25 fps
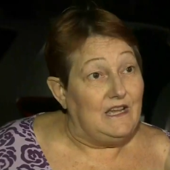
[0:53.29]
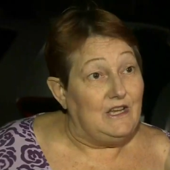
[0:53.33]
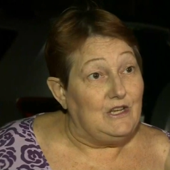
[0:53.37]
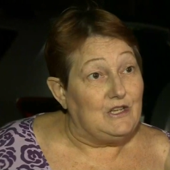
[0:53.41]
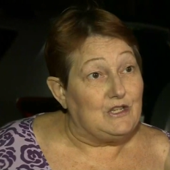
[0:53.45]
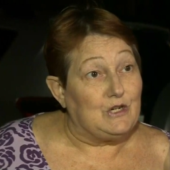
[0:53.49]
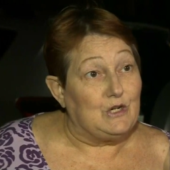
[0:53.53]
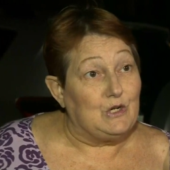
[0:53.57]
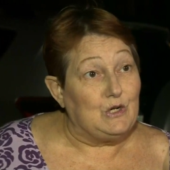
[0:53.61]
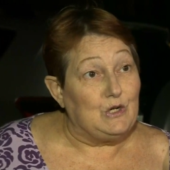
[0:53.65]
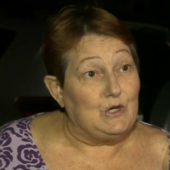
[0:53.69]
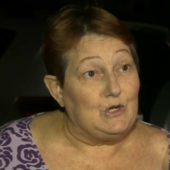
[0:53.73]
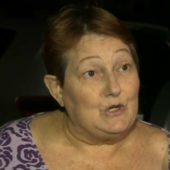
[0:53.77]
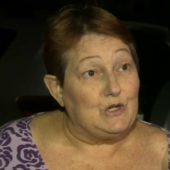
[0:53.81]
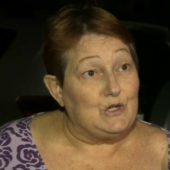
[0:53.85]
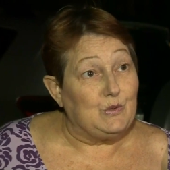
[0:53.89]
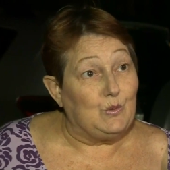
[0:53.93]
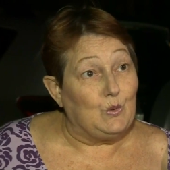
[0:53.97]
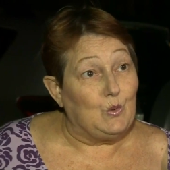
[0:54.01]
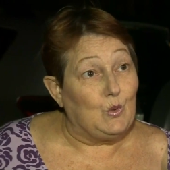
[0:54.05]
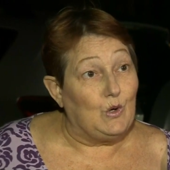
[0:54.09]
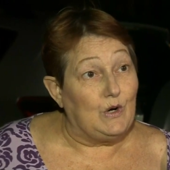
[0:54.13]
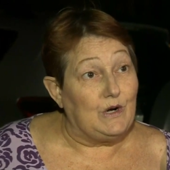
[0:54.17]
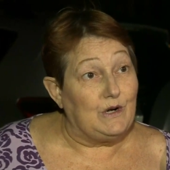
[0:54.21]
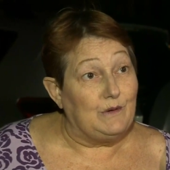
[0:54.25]
He turned
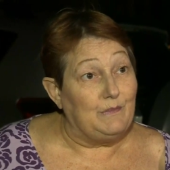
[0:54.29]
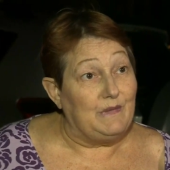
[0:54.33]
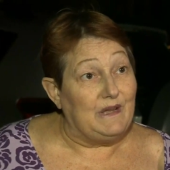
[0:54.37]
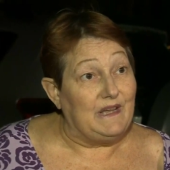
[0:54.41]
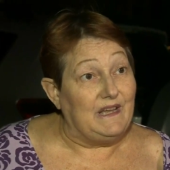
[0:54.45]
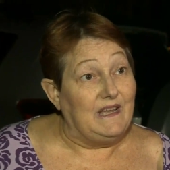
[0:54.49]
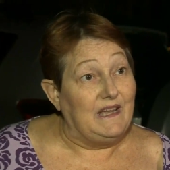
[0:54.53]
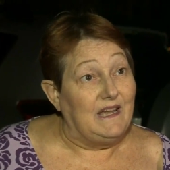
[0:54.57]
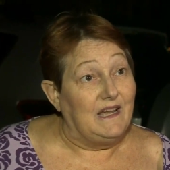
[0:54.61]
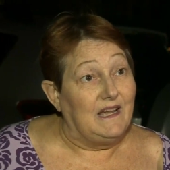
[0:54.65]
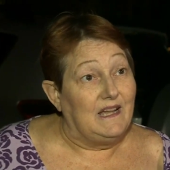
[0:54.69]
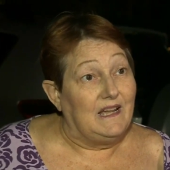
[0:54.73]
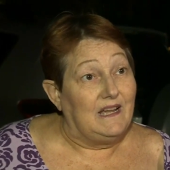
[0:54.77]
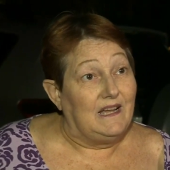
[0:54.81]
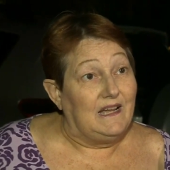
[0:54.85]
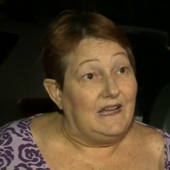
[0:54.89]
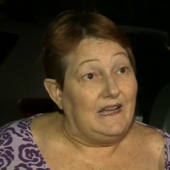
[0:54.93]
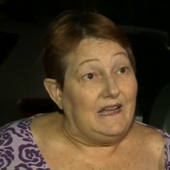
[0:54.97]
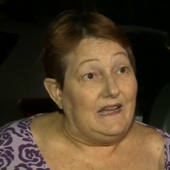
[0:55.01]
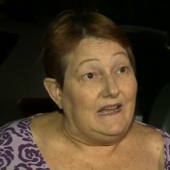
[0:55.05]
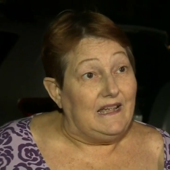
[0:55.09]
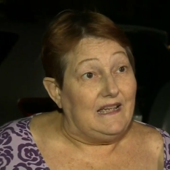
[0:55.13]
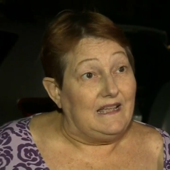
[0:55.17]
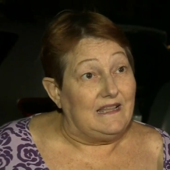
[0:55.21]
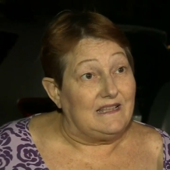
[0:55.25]
toward me
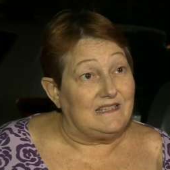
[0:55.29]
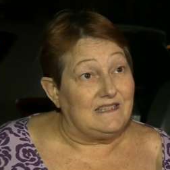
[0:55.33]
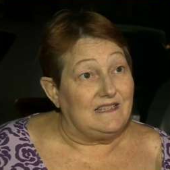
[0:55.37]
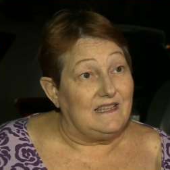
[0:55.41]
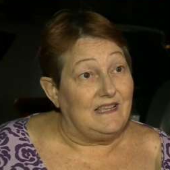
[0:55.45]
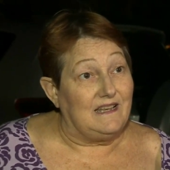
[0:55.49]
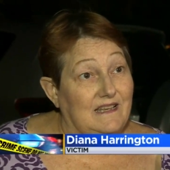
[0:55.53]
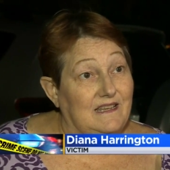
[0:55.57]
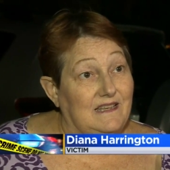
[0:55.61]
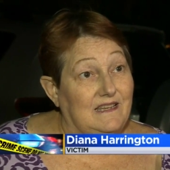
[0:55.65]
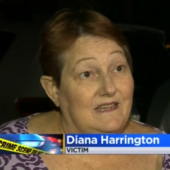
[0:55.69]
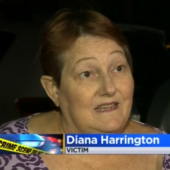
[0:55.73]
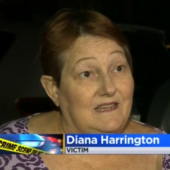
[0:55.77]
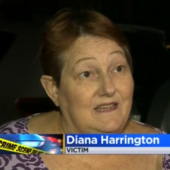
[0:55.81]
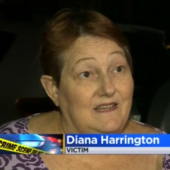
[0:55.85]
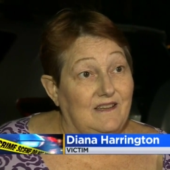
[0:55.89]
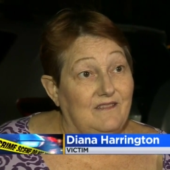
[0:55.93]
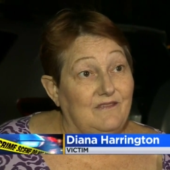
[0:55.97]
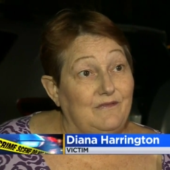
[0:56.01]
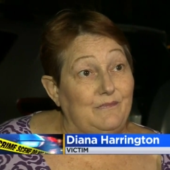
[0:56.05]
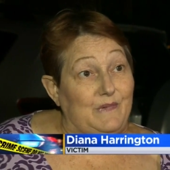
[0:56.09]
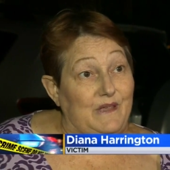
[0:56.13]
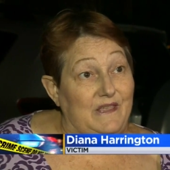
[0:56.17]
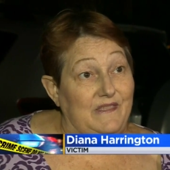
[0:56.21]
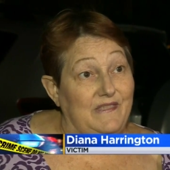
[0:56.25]
and said,
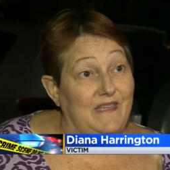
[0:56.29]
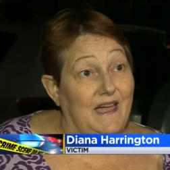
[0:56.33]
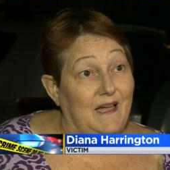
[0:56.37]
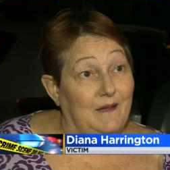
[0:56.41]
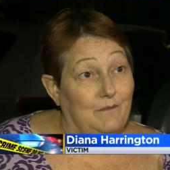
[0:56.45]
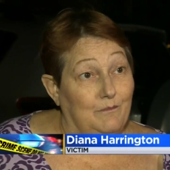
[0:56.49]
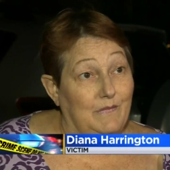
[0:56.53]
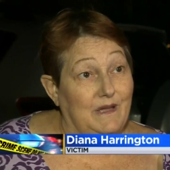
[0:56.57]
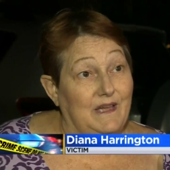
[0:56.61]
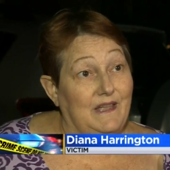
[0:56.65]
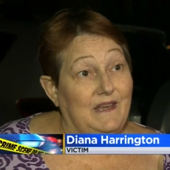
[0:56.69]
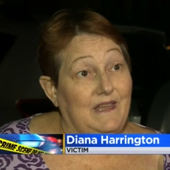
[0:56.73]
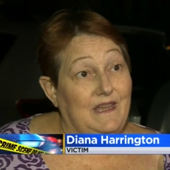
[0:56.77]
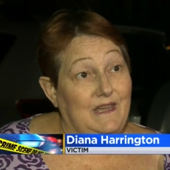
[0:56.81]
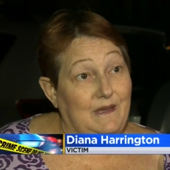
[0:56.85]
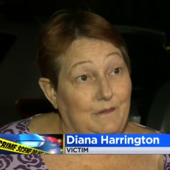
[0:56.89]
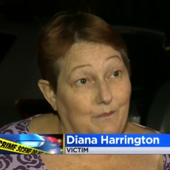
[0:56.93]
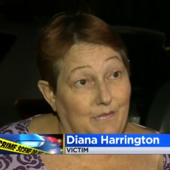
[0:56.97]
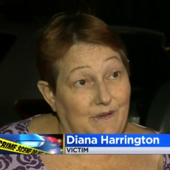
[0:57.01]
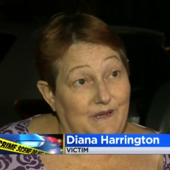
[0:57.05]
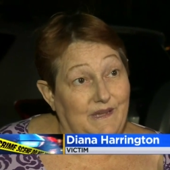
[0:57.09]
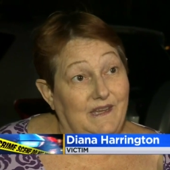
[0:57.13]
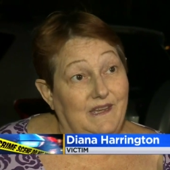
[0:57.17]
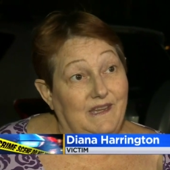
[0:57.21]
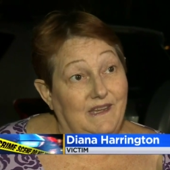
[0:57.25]
Give me that money,
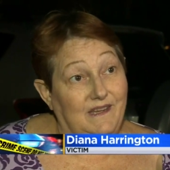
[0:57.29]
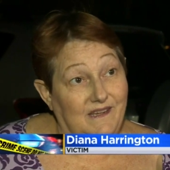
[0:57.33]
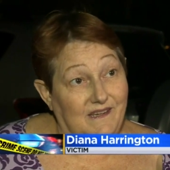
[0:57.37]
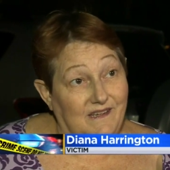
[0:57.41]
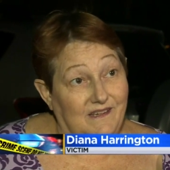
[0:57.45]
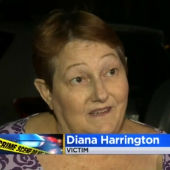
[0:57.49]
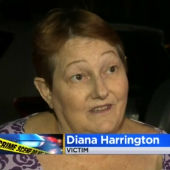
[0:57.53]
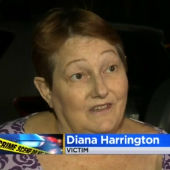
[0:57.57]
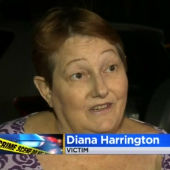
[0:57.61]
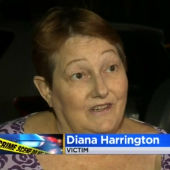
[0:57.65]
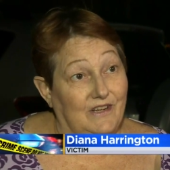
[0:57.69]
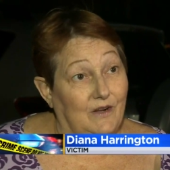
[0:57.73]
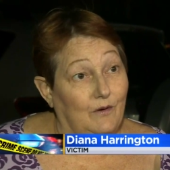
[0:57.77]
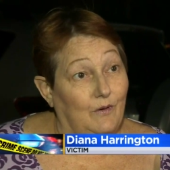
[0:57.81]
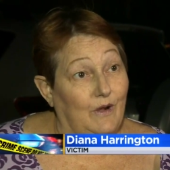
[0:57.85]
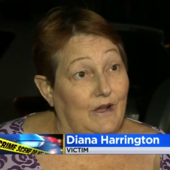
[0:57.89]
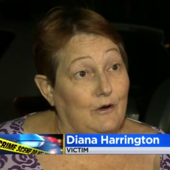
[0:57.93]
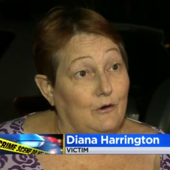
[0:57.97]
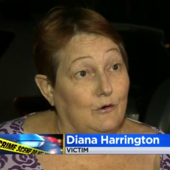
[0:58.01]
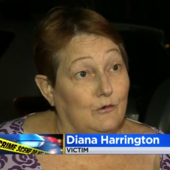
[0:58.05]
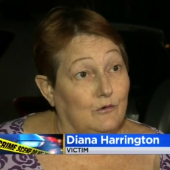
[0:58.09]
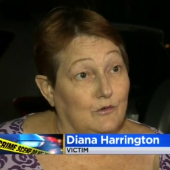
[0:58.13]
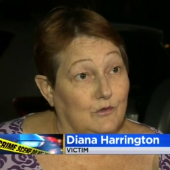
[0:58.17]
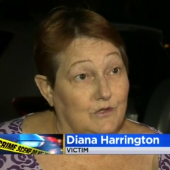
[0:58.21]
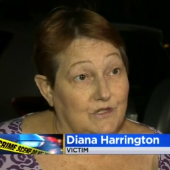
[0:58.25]
be, you know,
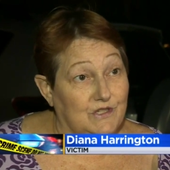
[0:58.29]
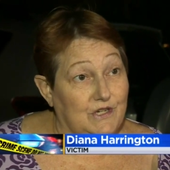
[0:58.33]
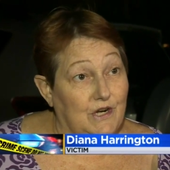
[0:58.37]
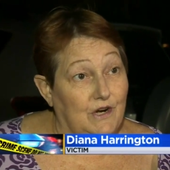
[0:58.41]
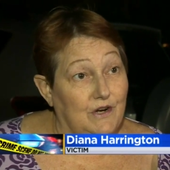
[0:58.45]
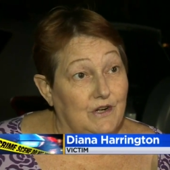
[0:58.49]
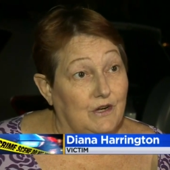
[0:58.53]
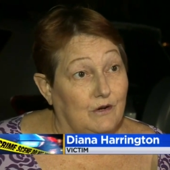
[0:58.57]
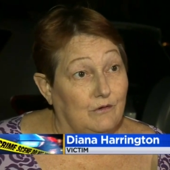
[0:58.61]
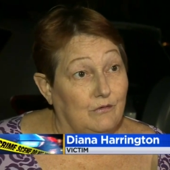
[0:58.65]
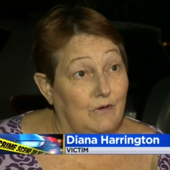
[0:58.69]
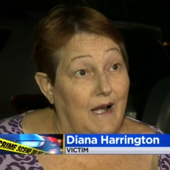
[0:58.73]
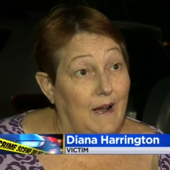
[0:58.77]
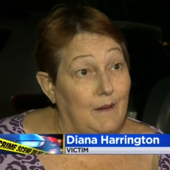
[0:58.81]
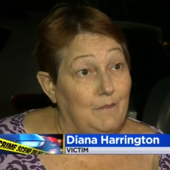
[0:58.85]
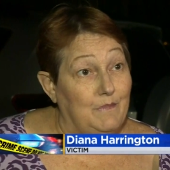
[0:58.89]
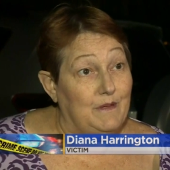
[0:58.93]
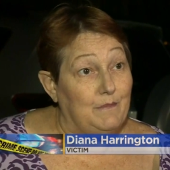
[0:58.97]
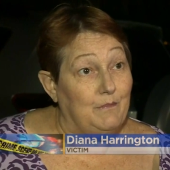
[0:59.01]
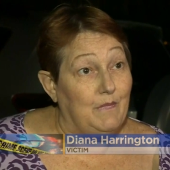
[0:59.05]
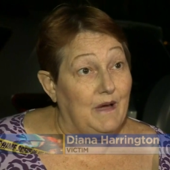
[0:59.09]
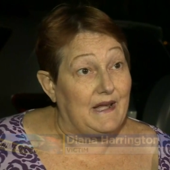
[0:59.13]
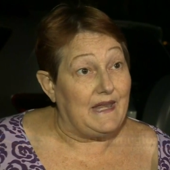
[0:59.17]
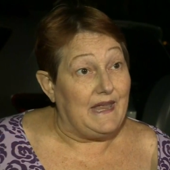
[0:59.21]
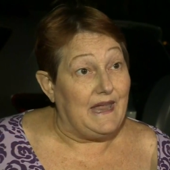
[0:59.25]
and started to
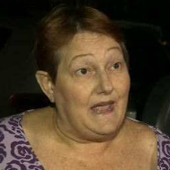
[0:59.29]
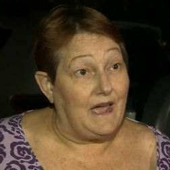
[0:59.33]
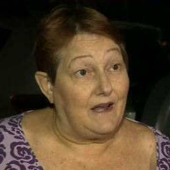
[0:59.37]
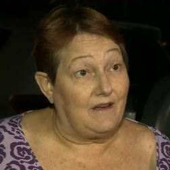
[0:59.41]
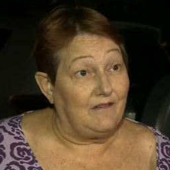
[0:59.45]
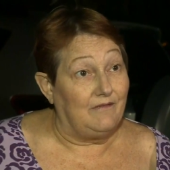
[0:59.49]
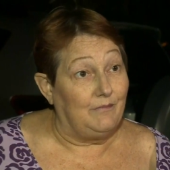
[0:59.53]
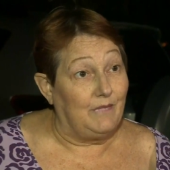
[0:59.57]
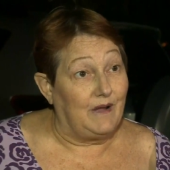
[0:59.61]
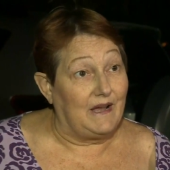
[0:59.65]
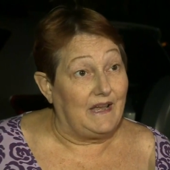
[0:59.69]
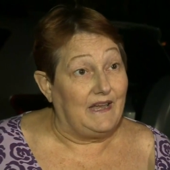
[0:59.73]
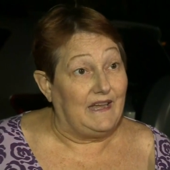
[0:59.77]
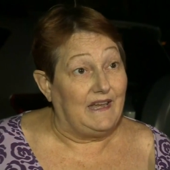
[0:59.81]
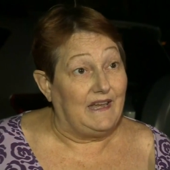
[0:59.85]
grab the money out of my